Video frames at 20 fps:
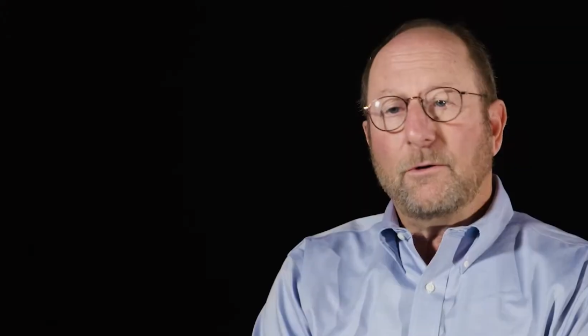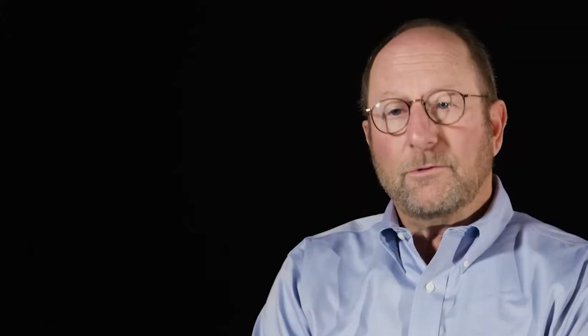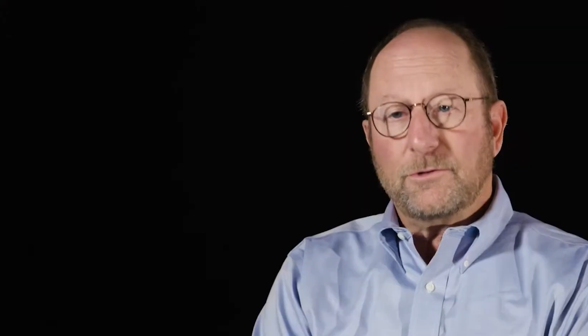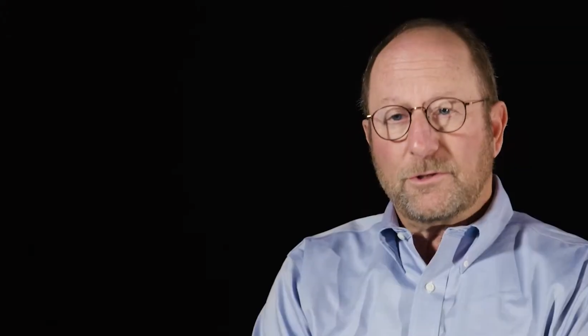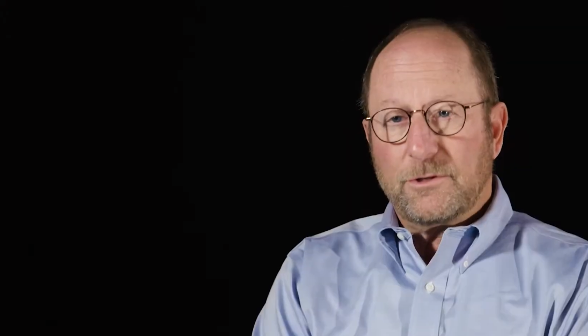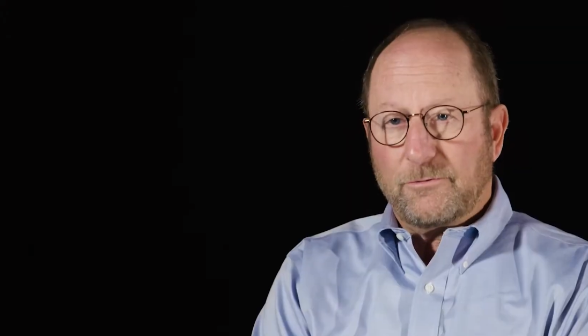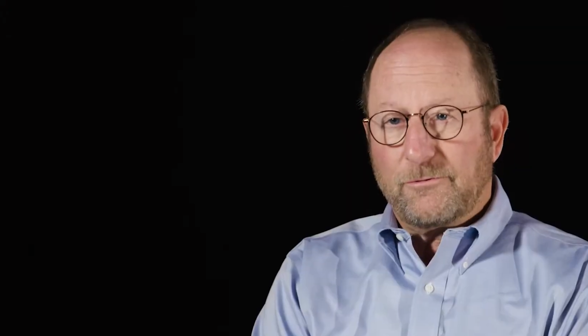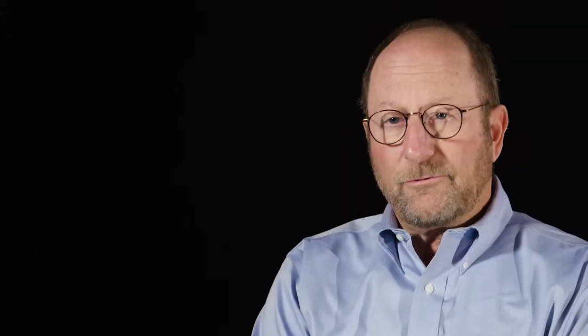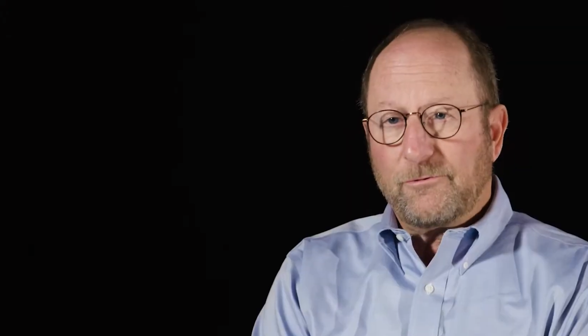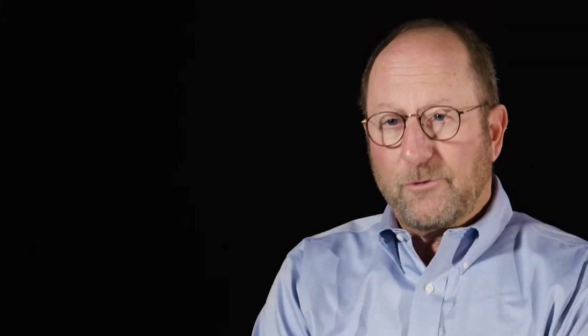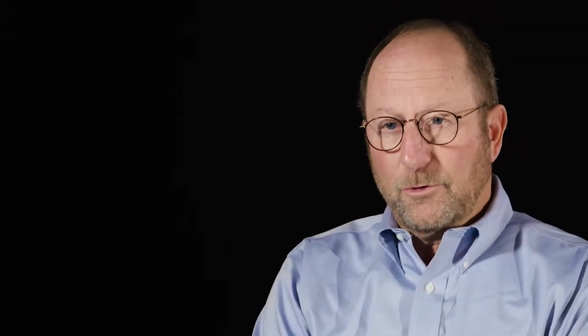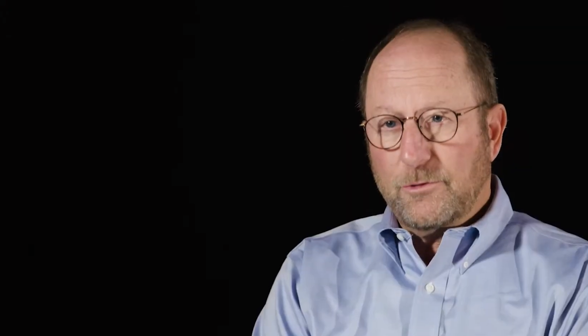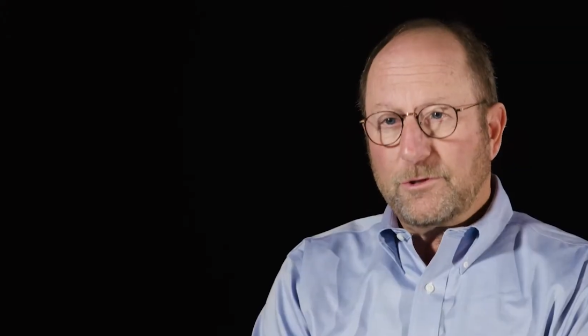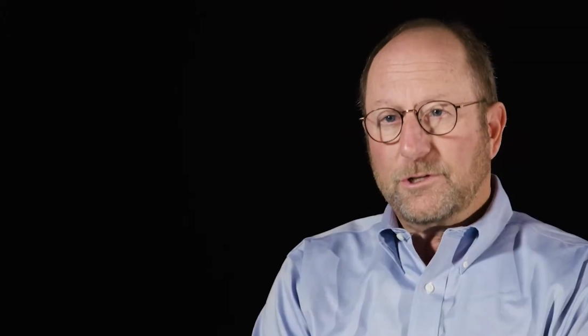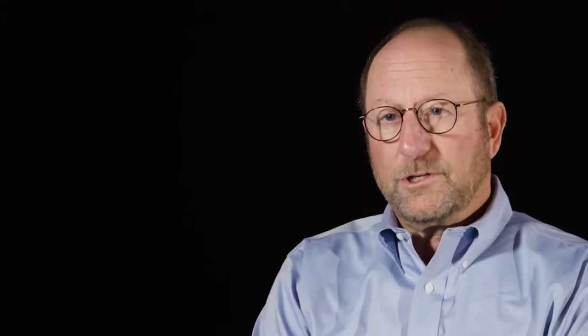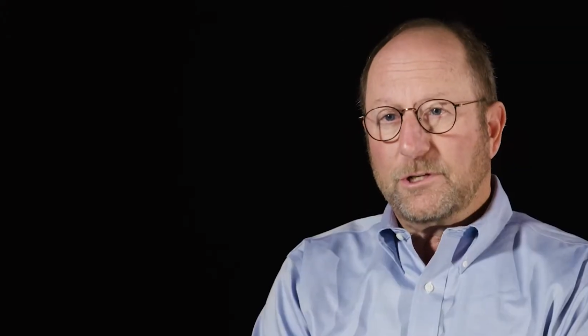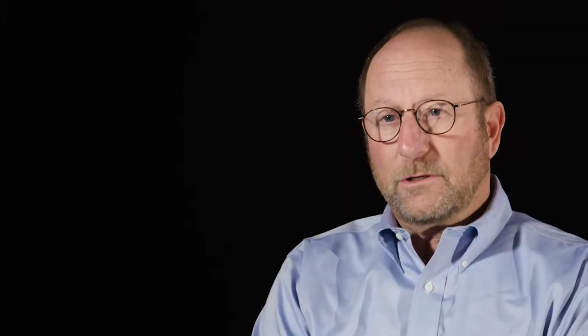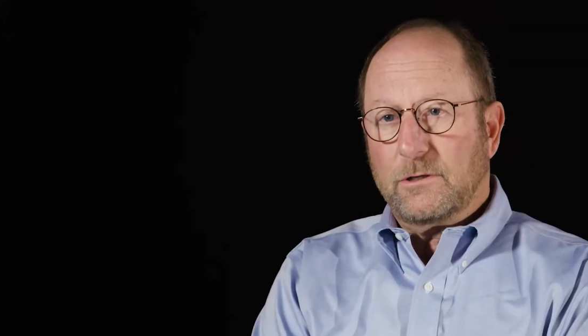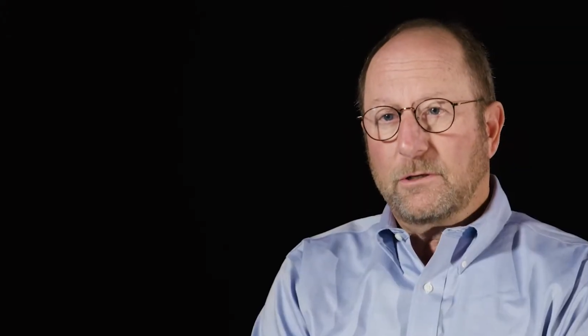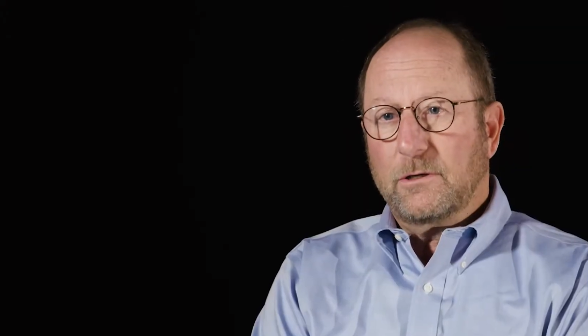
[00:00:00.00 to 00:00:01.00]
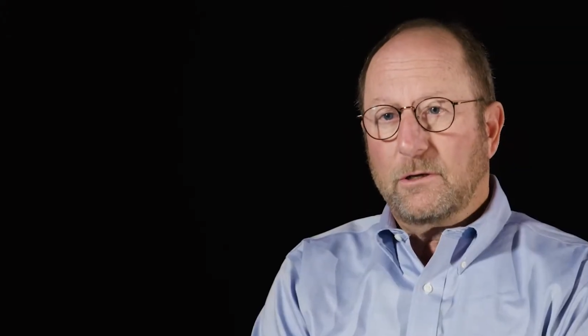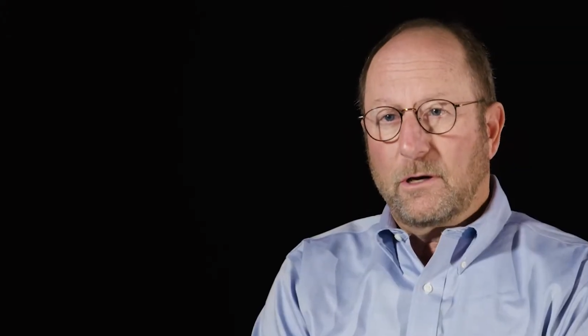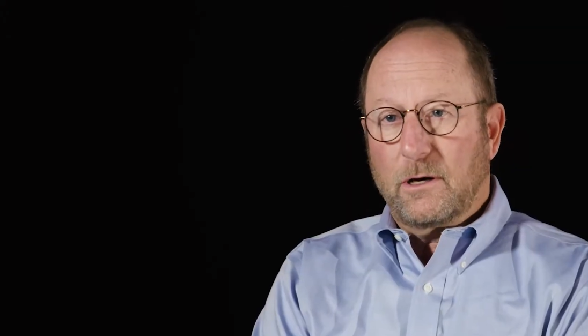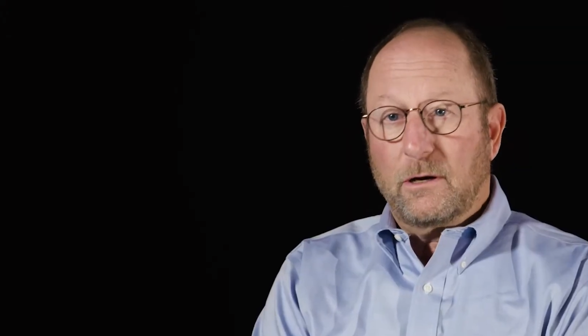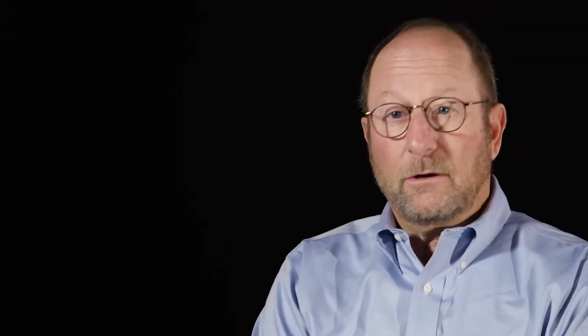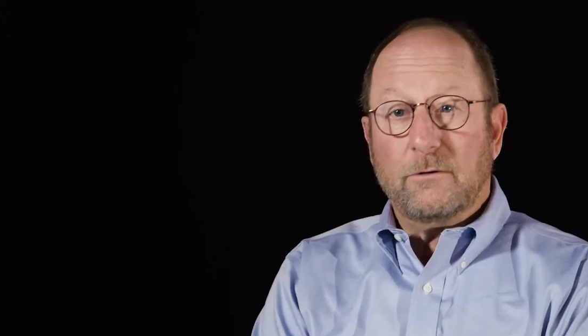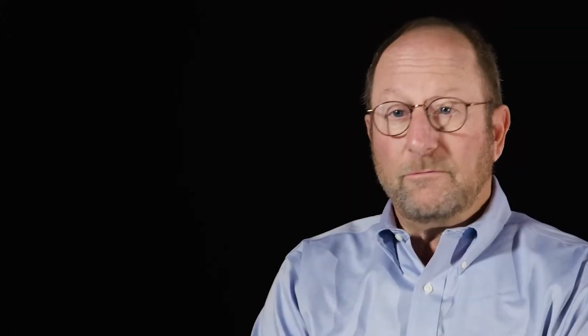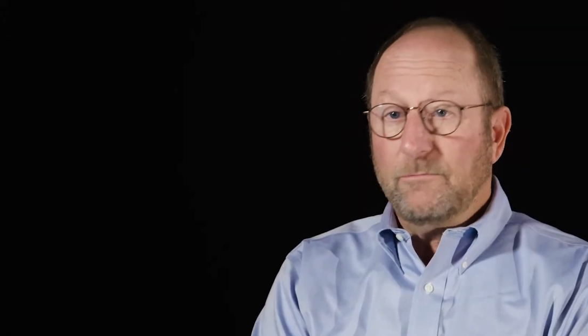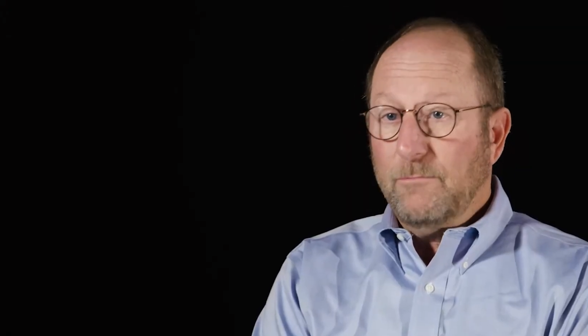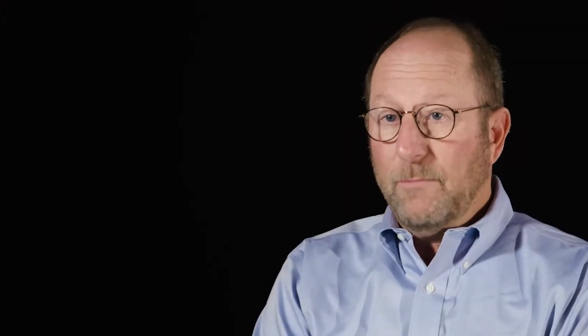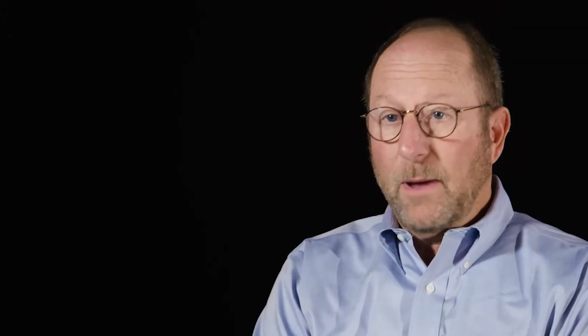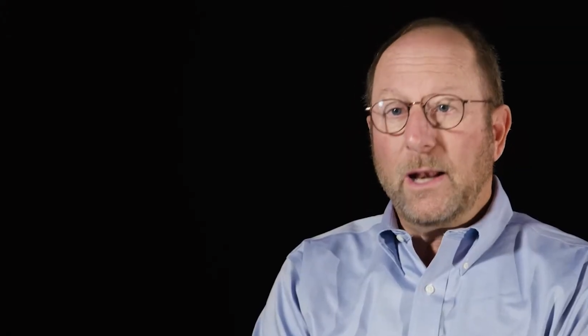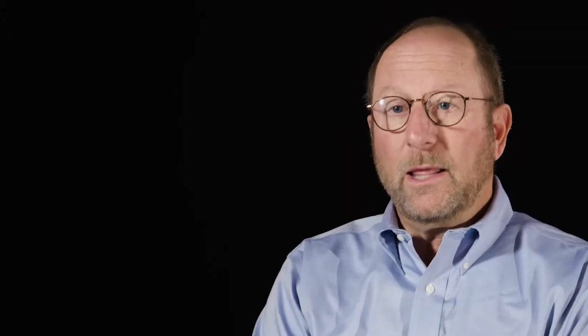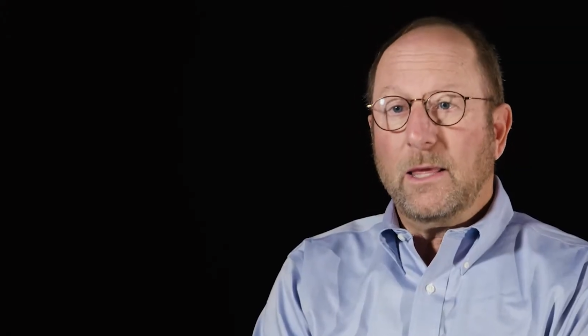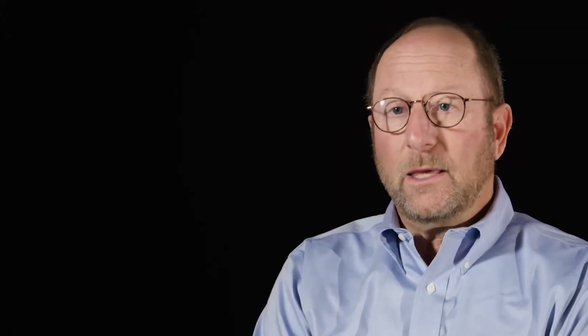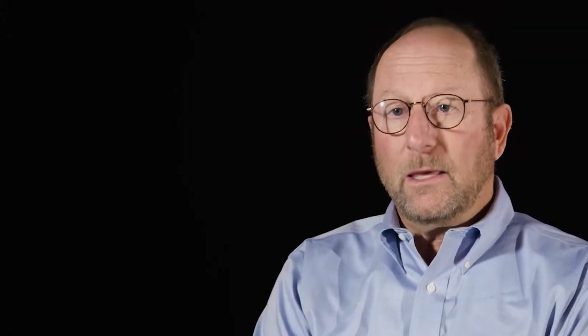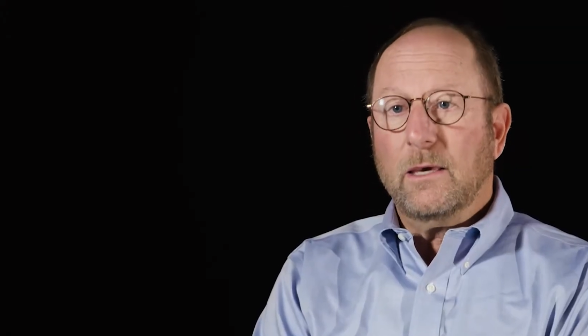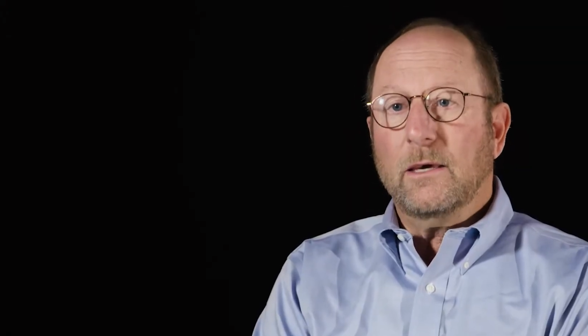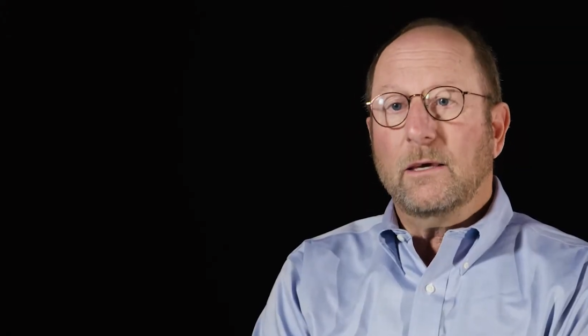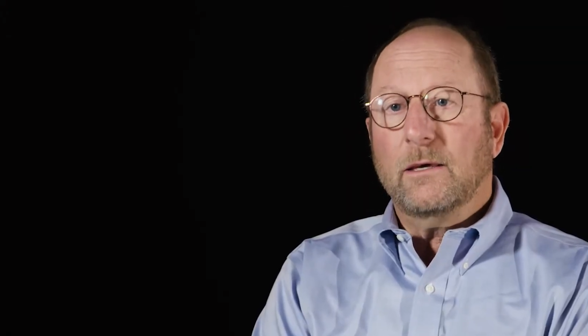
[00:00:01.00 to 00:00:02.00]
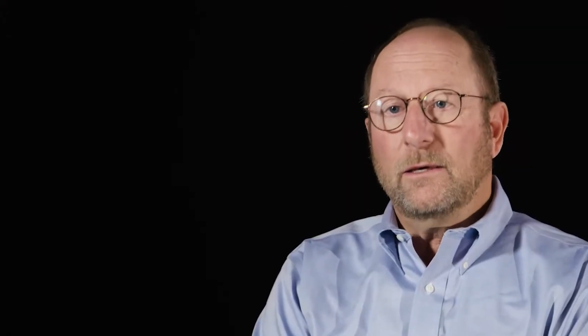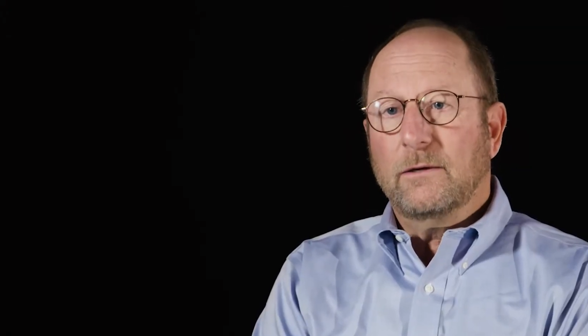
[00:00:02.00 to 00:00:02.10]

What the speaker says: was the first of many